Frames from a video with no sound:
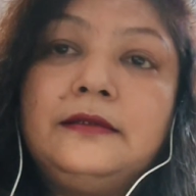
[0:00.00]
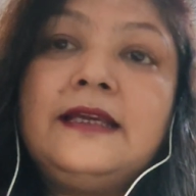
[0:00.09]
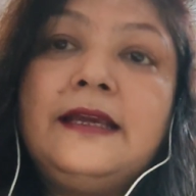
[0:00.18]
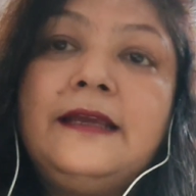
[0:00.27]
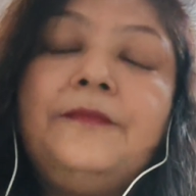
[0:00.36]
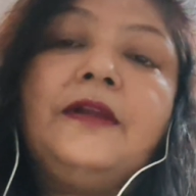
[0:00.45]

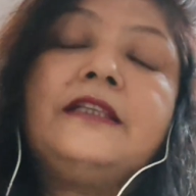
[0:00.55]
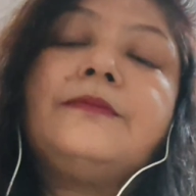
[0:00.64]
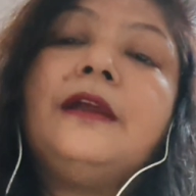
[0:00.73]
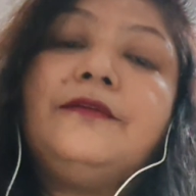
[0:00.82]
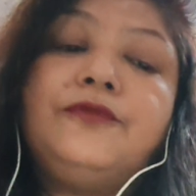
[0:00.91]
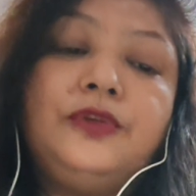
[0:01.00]
time and
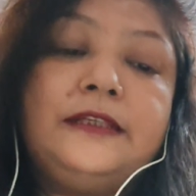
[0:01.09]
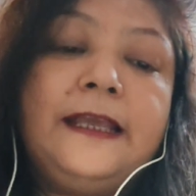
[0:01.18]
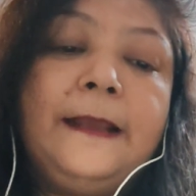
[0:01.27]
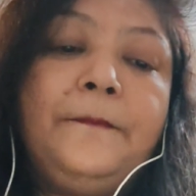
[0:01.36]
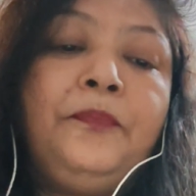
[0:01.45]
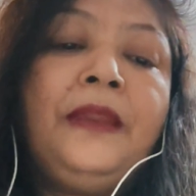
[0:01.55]
spiteful
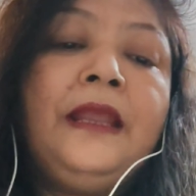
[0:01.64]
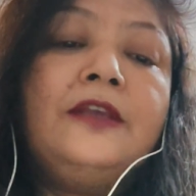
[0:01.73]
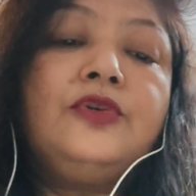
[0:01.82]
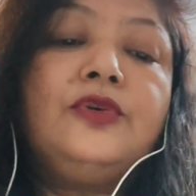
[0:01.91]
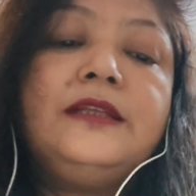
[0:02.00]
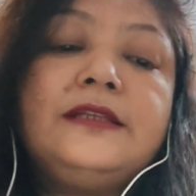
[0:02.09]
day.
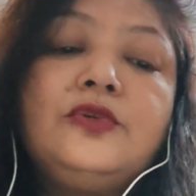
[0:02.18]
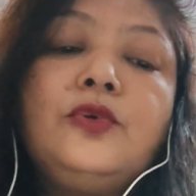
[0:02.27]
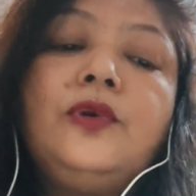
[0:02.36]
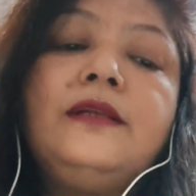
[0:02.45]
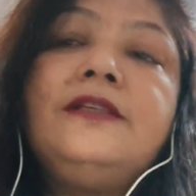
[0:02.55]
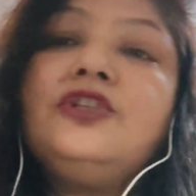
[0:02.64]
So this
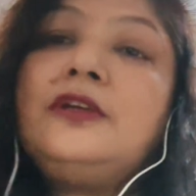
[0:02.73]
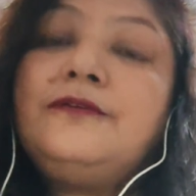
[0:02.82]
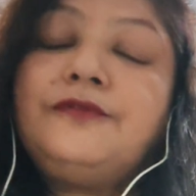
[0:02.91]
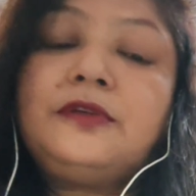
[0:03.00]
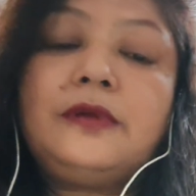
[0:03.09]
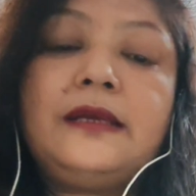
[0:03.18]
tonal
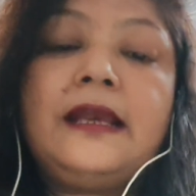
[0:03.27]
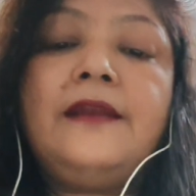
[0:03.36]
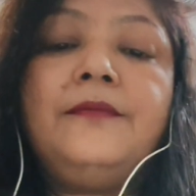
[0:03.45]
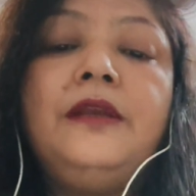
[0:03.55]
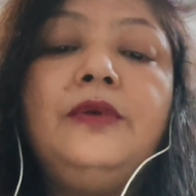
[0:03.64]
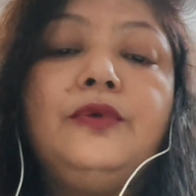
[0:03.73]
shift can
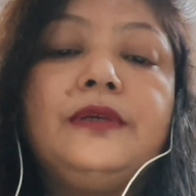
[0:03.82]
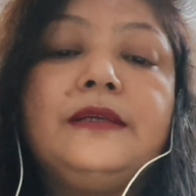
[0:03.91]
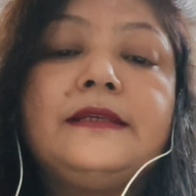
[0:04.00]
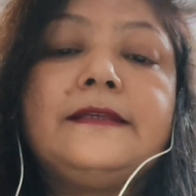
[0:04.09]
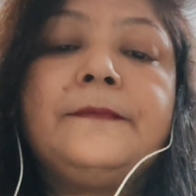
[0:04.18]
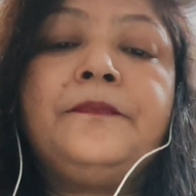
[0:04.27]
be
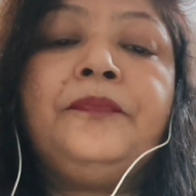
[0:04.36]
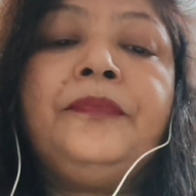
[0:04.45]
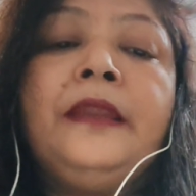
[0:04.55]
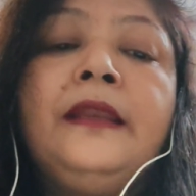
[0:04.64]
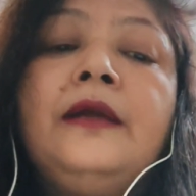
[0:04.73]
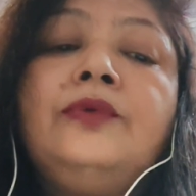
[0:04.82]
noticed.
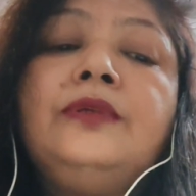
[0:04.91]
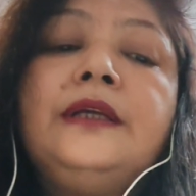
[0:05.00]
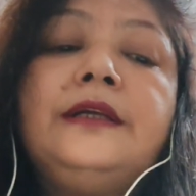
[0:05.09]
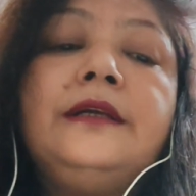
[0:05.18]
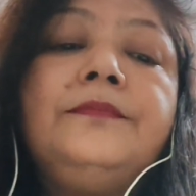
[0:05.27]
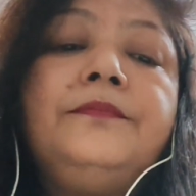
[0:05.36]
Now
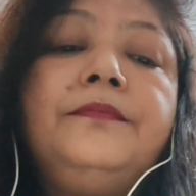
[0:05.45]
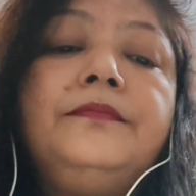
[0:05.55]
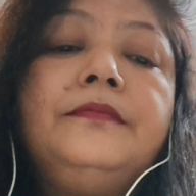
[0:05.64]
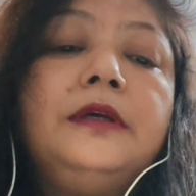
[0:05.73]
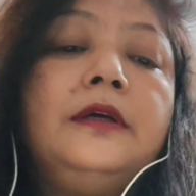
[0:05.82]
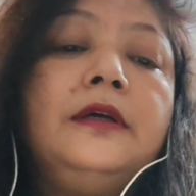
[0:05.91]
there
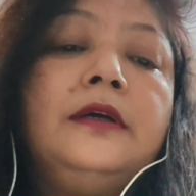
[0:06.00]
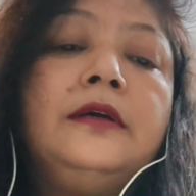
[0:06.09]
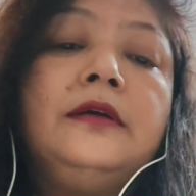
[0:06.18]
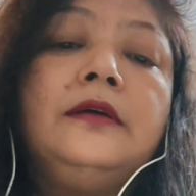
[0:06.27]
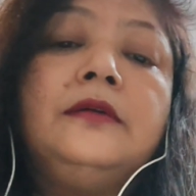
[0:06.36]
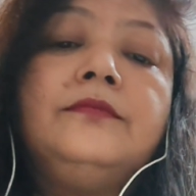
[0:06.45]

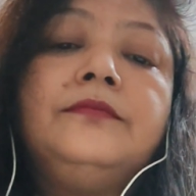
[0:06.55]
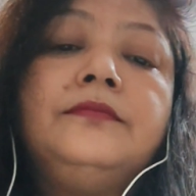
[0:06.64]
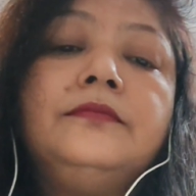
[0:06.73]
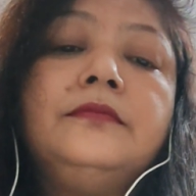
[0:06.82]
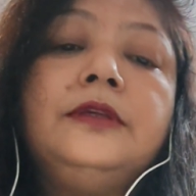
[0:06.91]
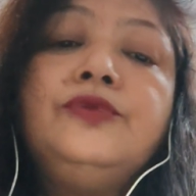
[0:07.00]
are
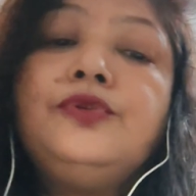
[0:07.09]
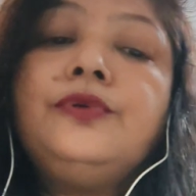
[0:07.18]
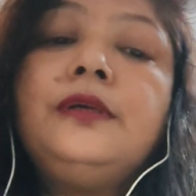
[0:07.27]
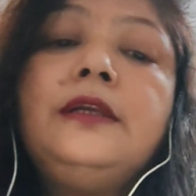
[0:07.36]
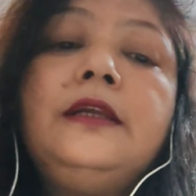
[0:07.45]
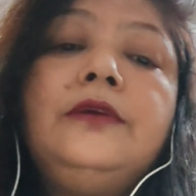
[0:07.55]

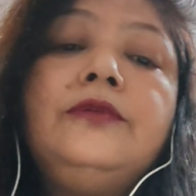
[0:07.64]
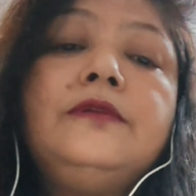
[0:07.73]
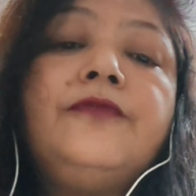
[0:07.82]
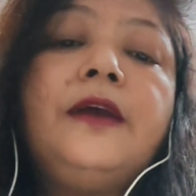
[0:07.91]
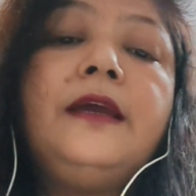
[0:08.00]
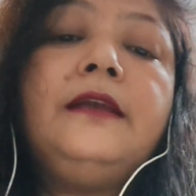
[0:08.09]
usually you'll
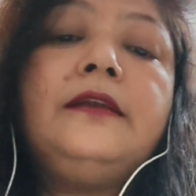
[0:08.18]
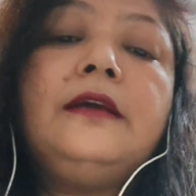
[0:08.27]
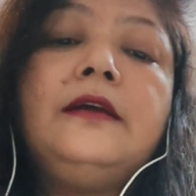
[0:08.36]
find